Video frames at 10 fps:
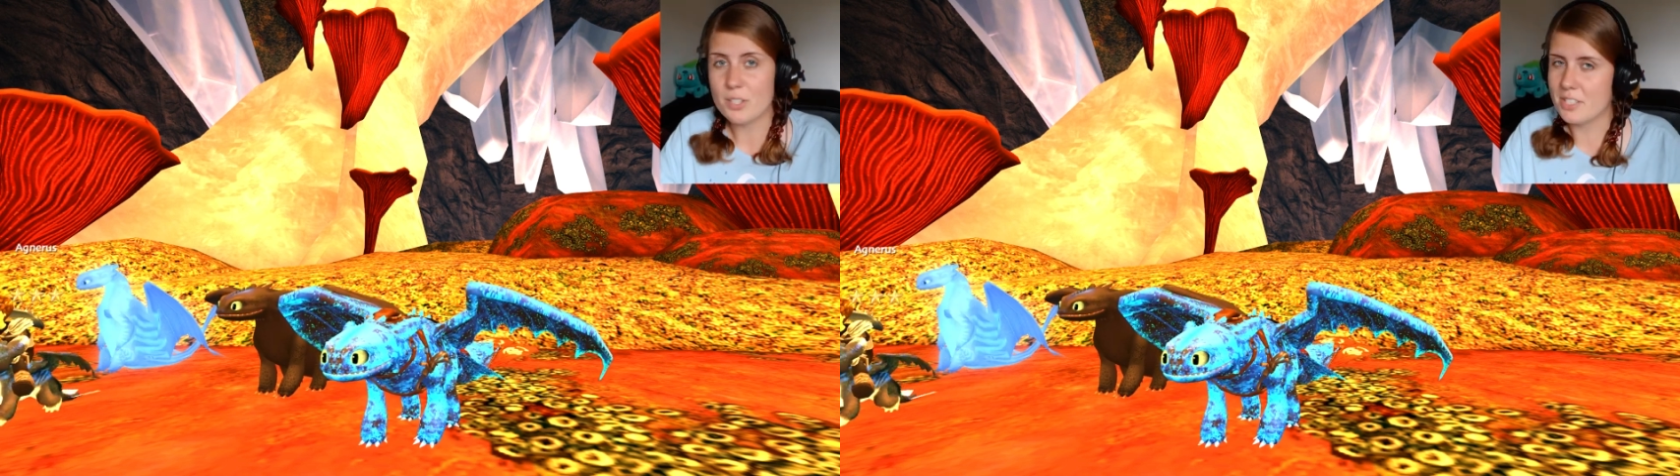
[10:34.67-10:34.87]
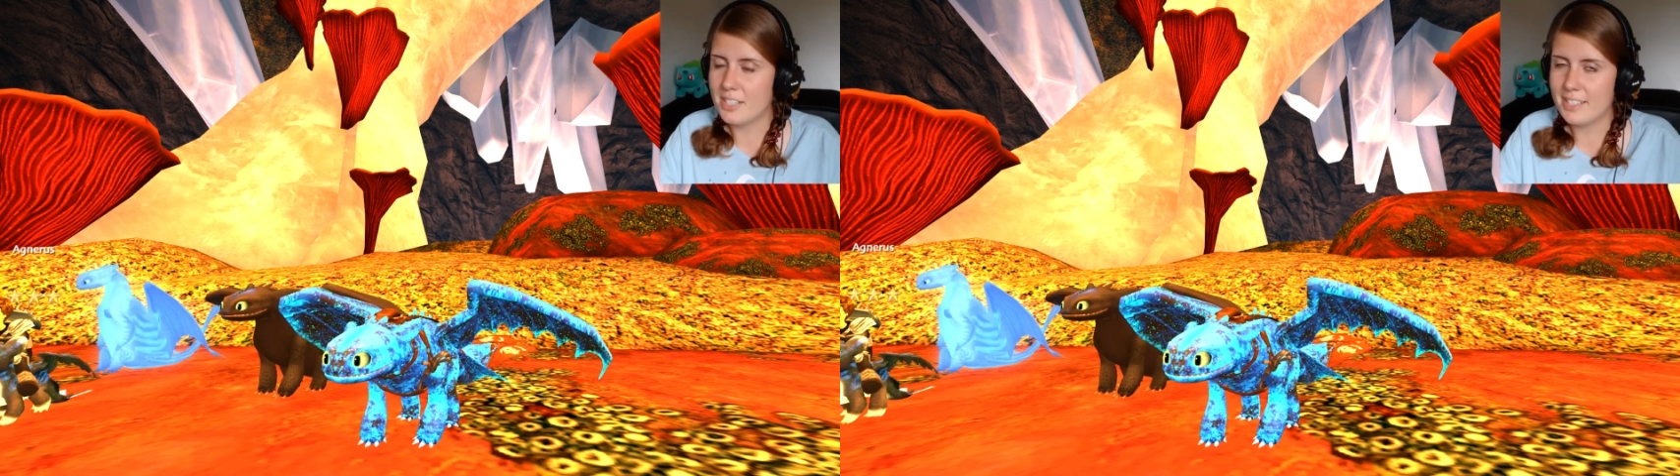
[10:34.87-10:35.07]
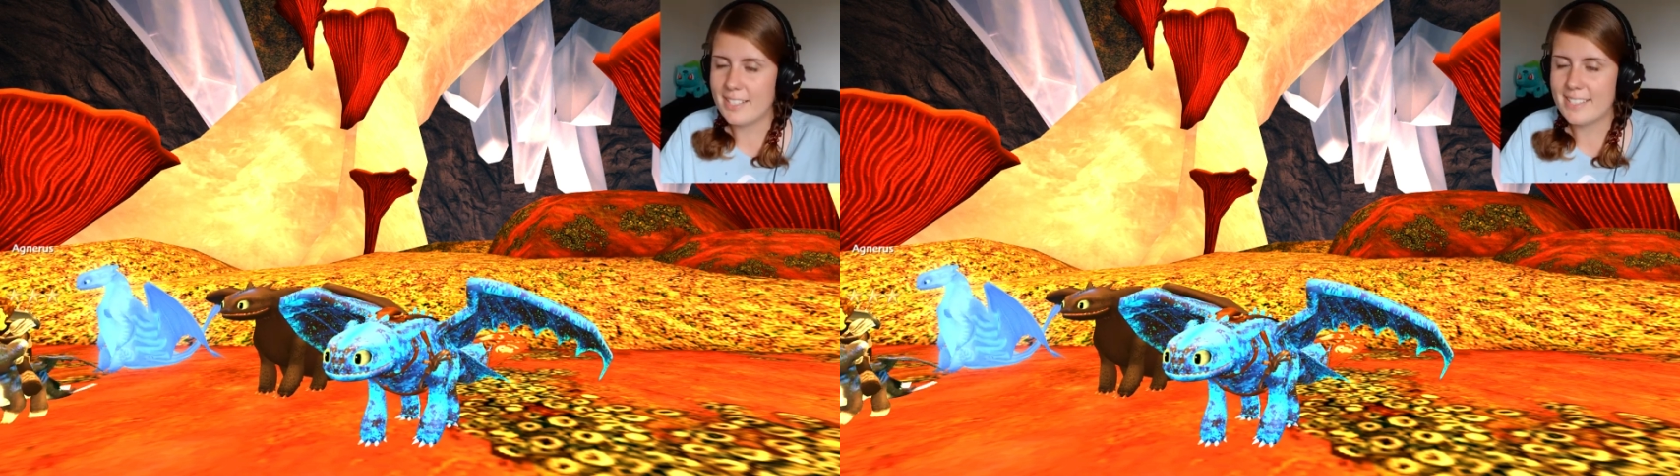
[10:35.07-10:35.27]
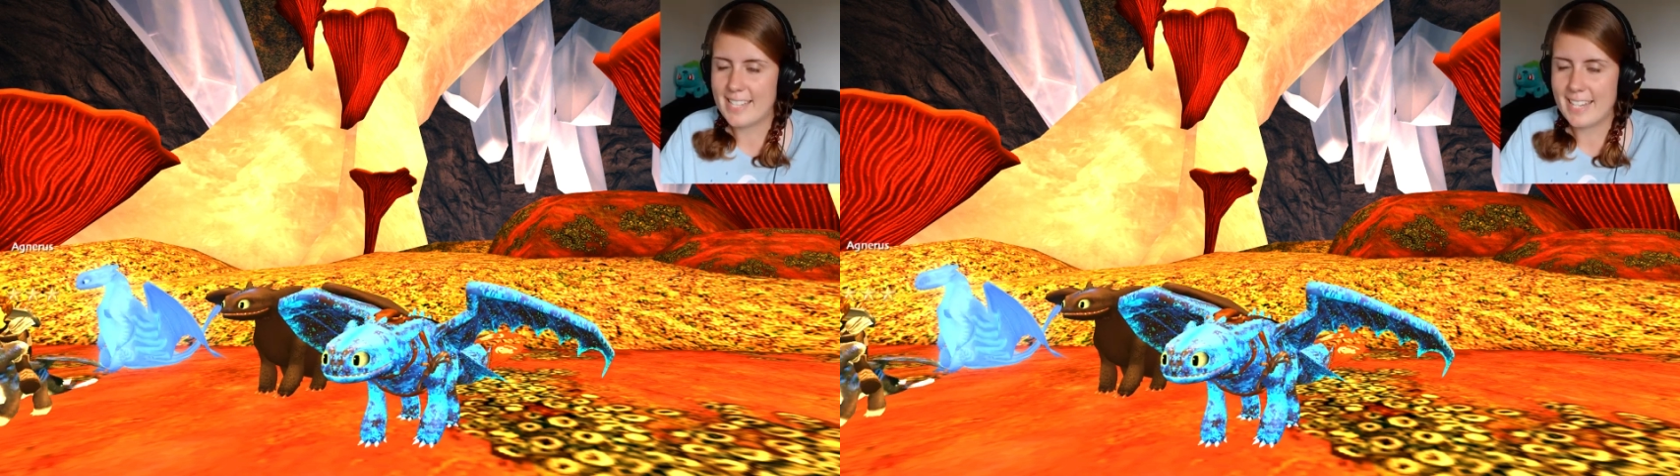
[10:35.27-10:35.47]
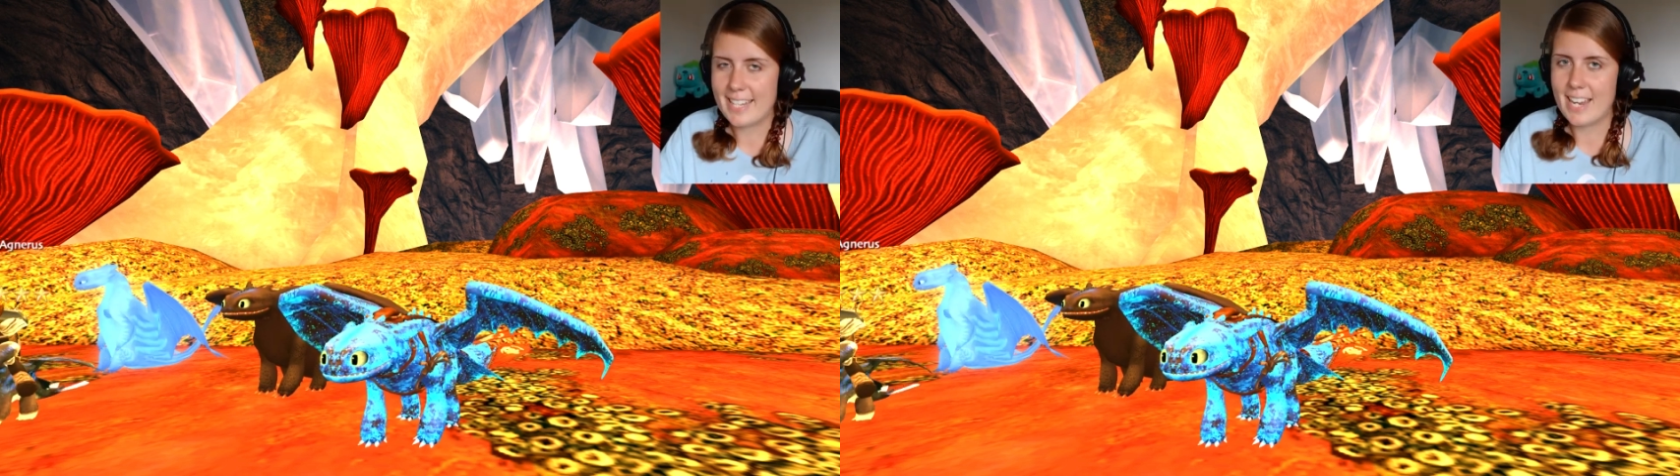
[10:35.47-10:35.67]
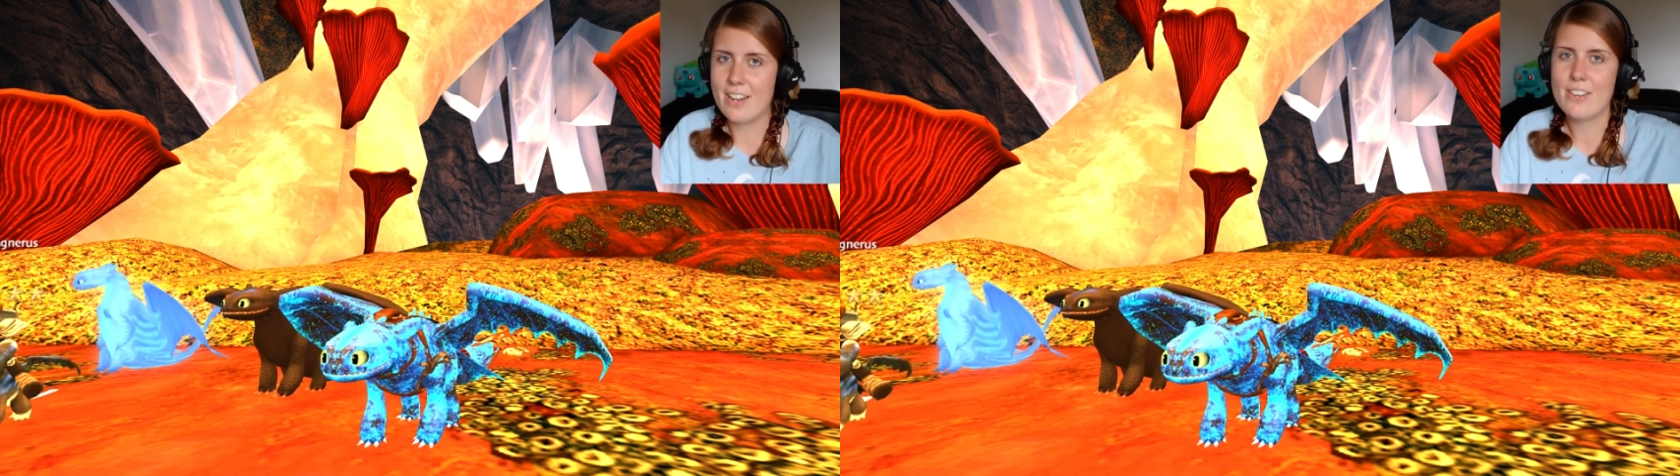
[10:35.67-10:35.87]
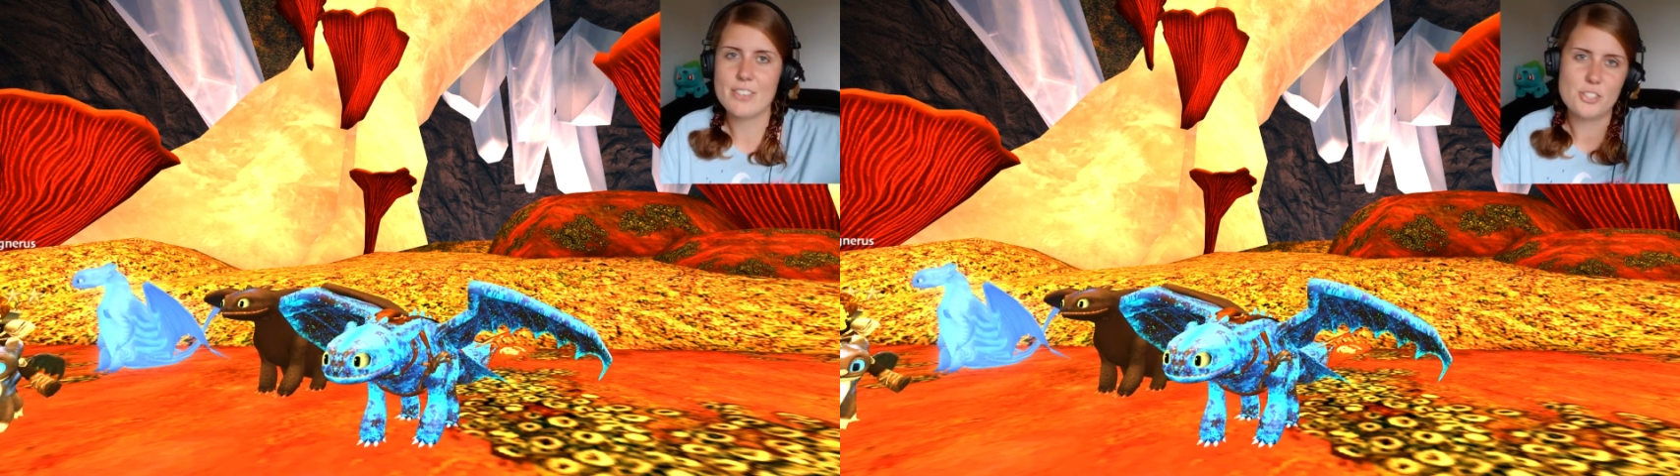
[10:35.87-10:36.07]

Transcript: Until then, take care.